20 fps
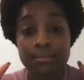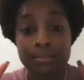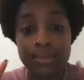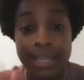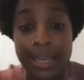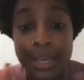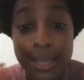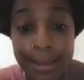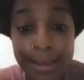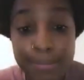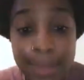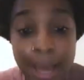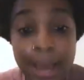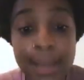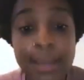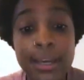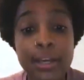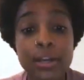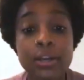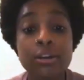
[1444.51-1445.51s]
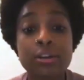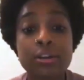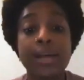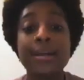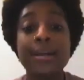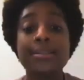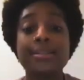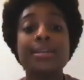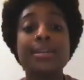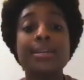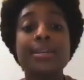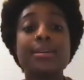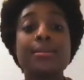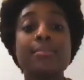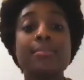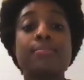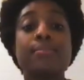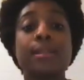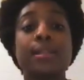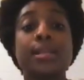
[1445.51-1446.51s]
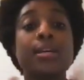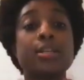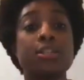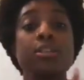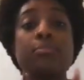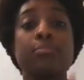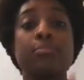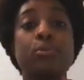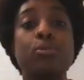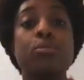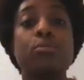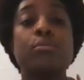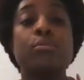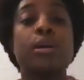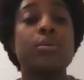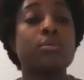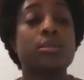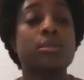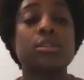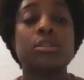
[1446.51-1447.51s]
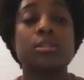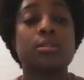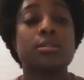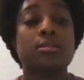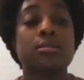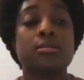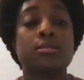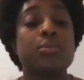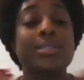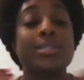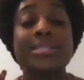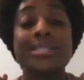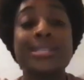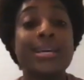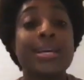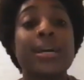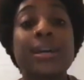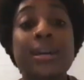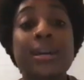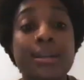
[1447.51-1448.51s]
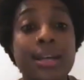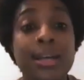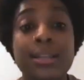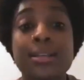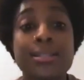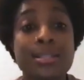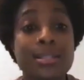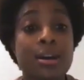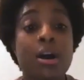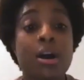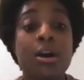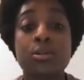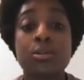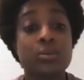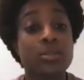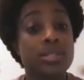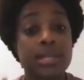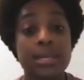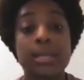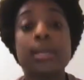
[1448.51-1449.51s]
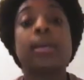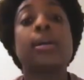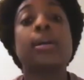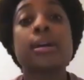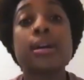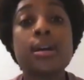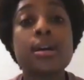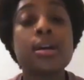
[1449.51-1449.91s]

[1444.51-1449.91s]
team that year, the Legion of Boom, it was sick. Like, the Seahawks were sick.